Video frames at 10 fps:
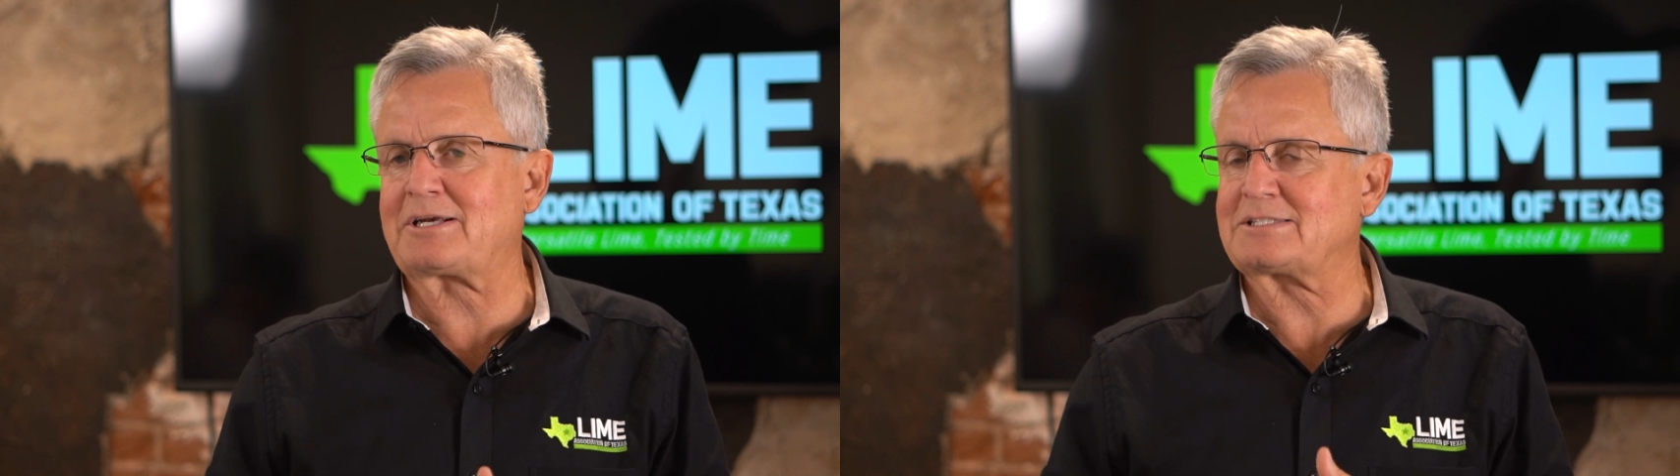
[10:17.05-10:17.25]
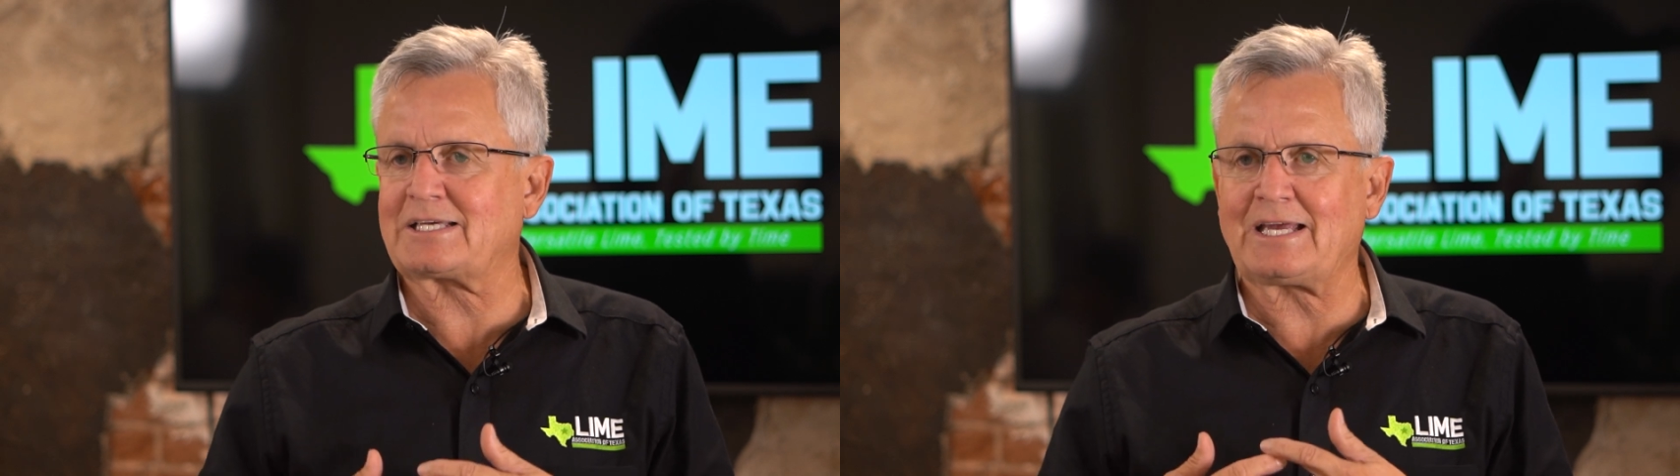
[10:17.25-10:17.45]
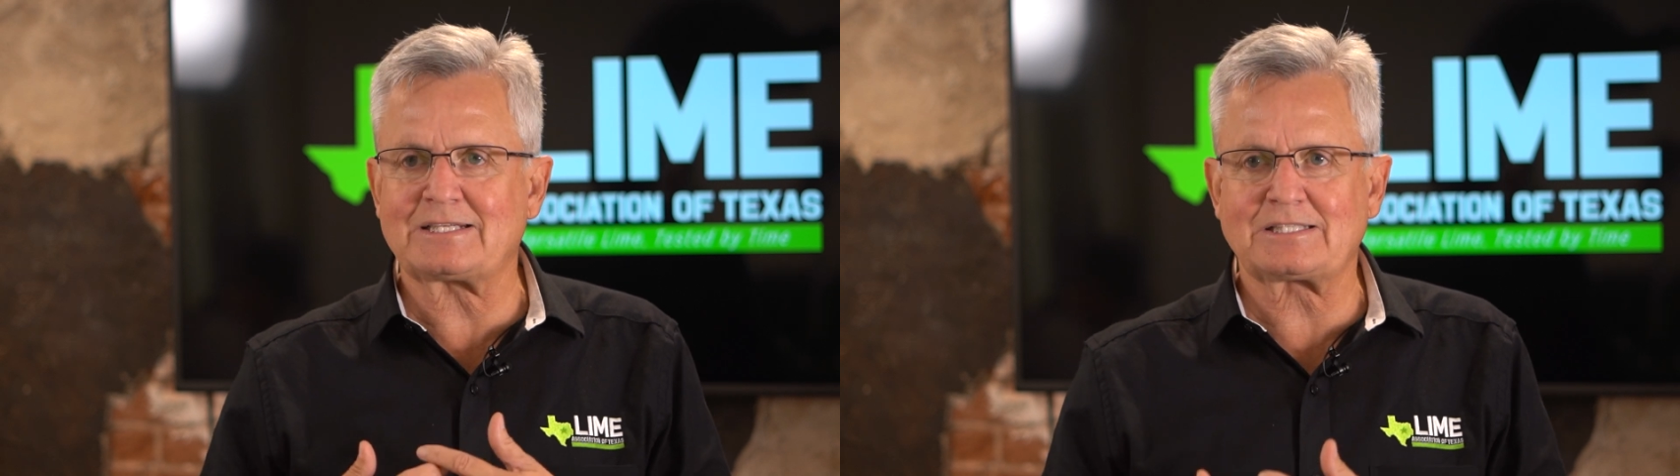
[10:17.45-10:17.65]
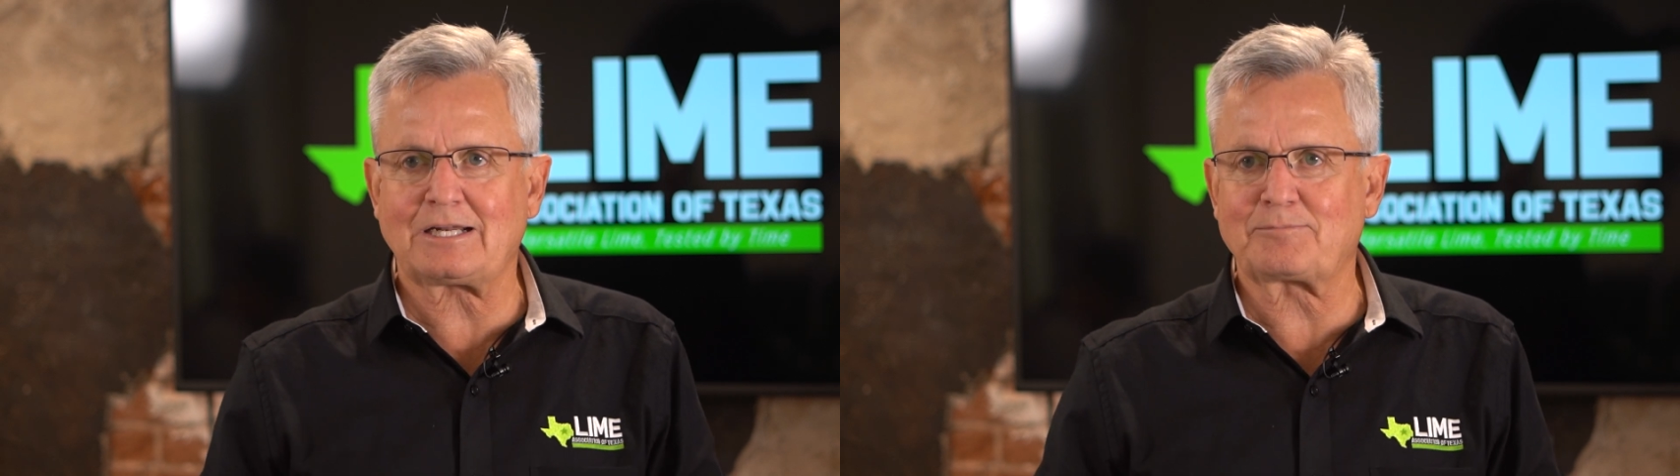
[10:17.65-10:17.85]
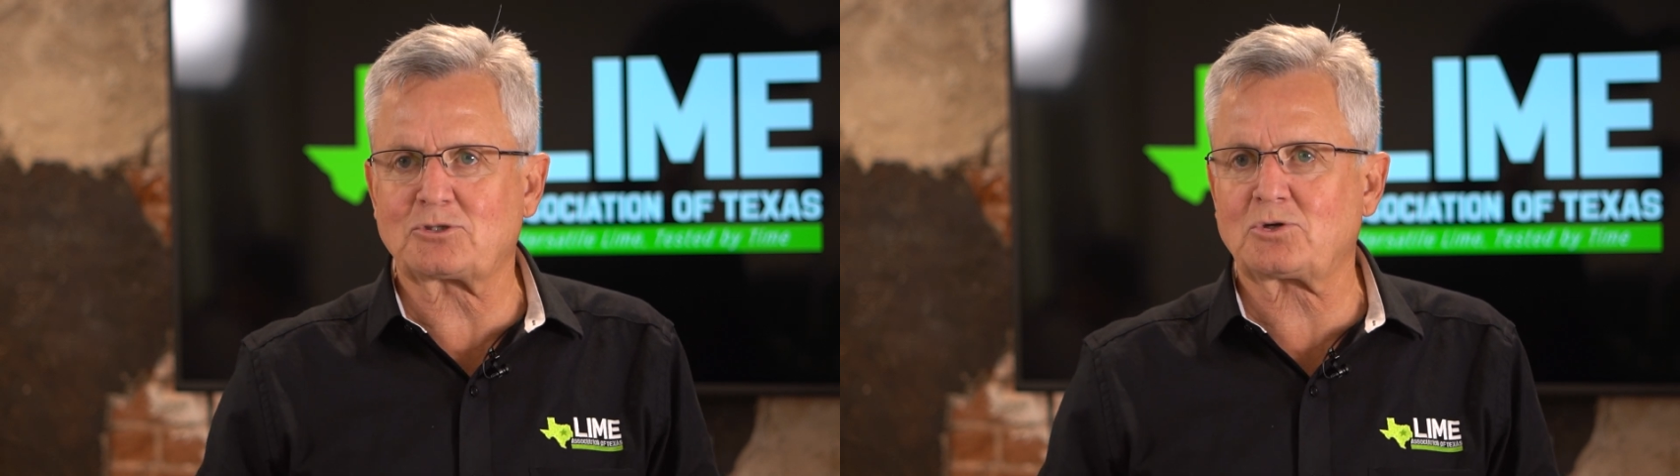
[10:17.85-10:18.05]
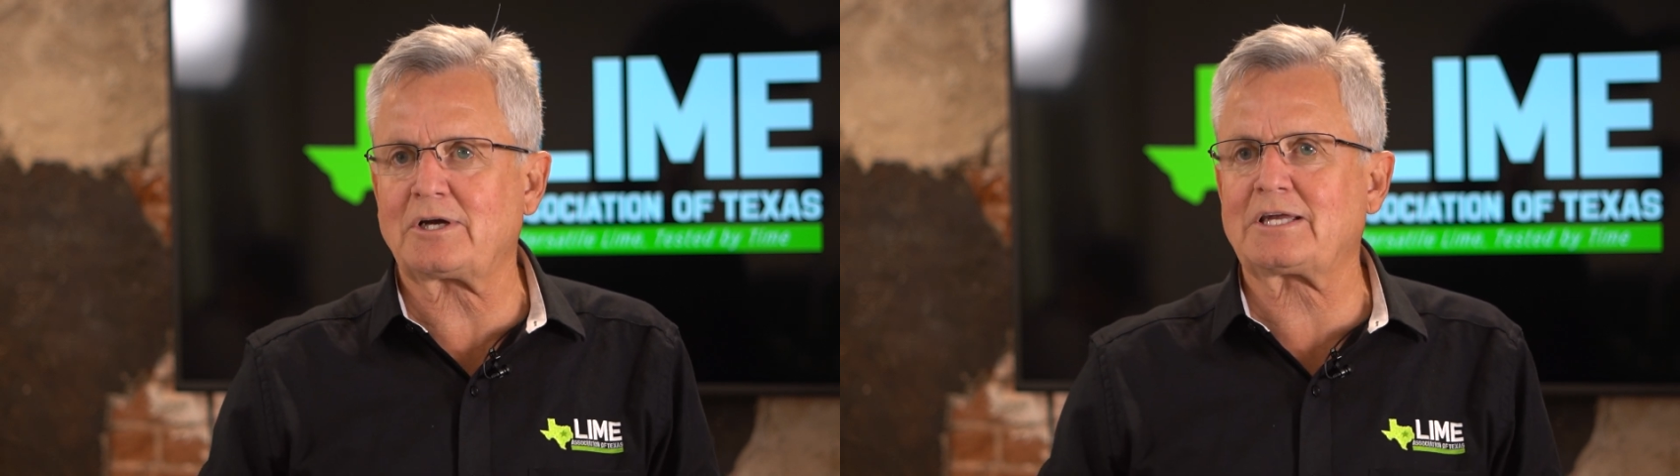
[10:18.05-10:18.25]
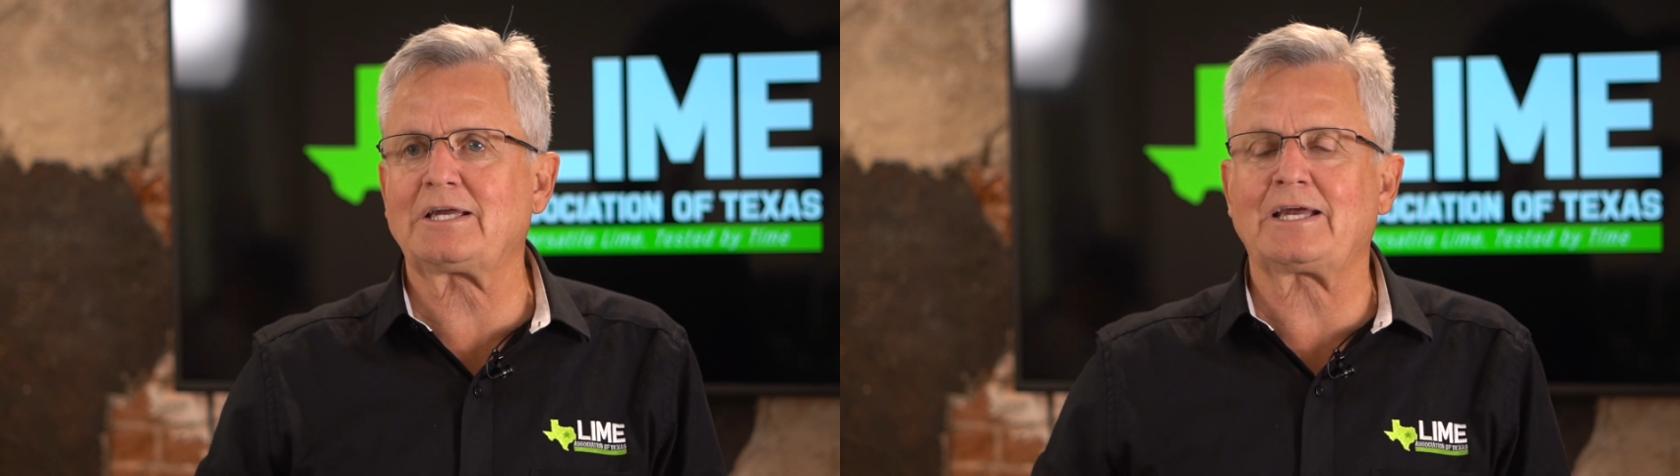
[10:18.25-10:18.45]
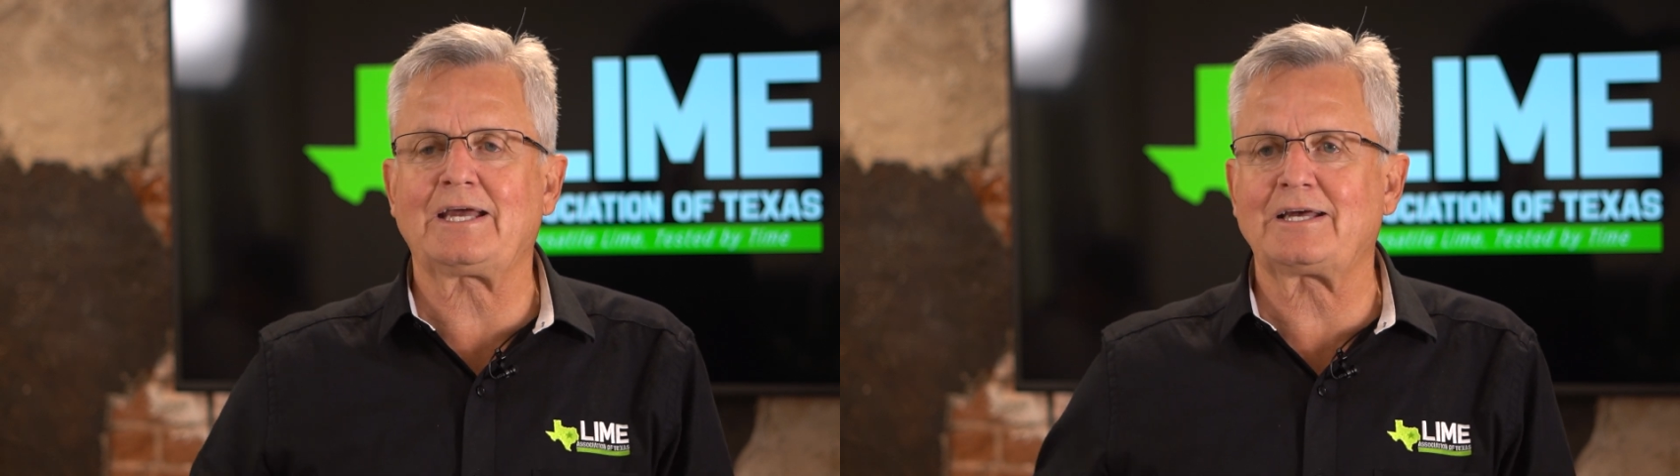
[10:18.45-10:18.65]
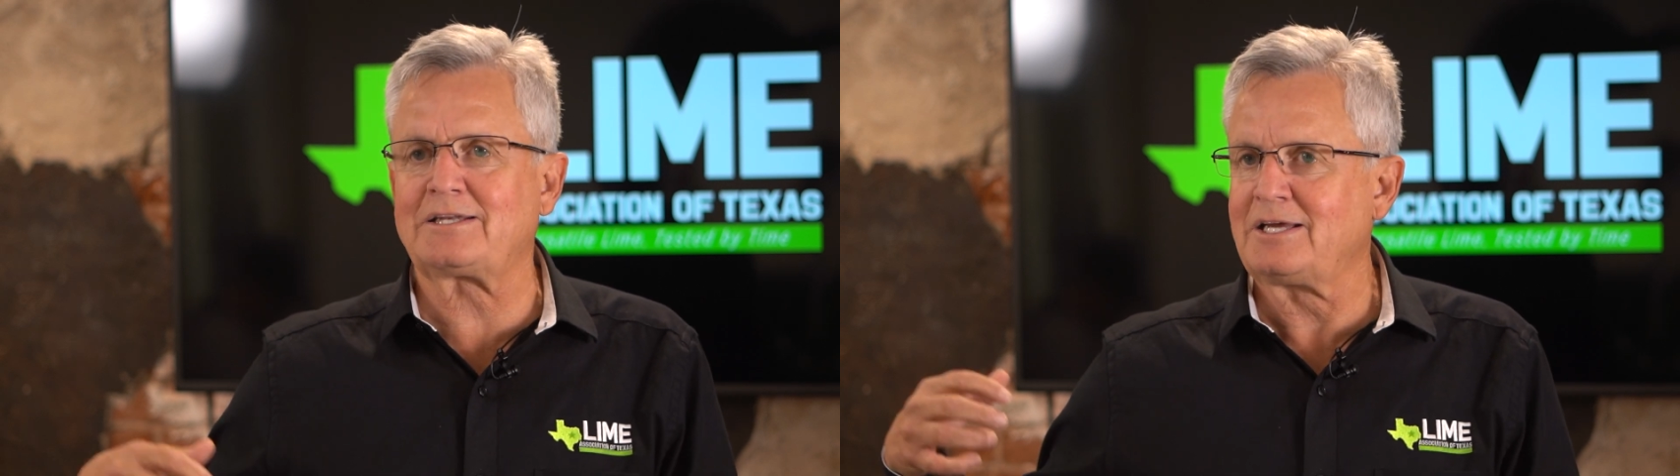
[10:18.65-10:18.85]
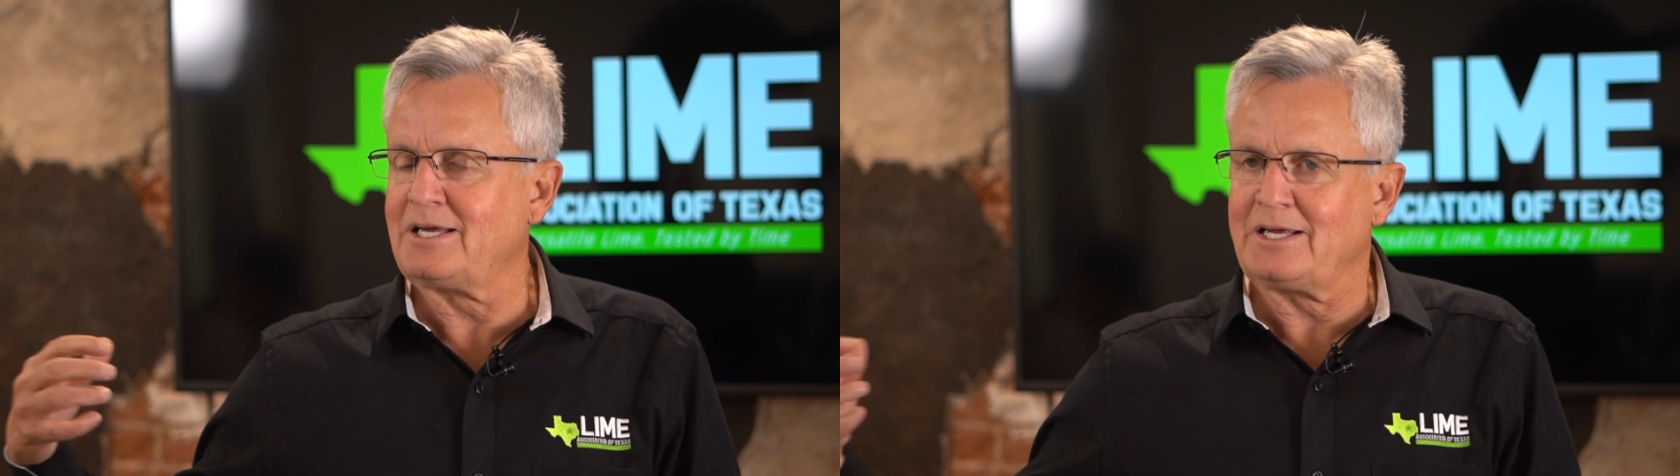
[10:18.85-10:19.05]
because they can't set up the trucking, and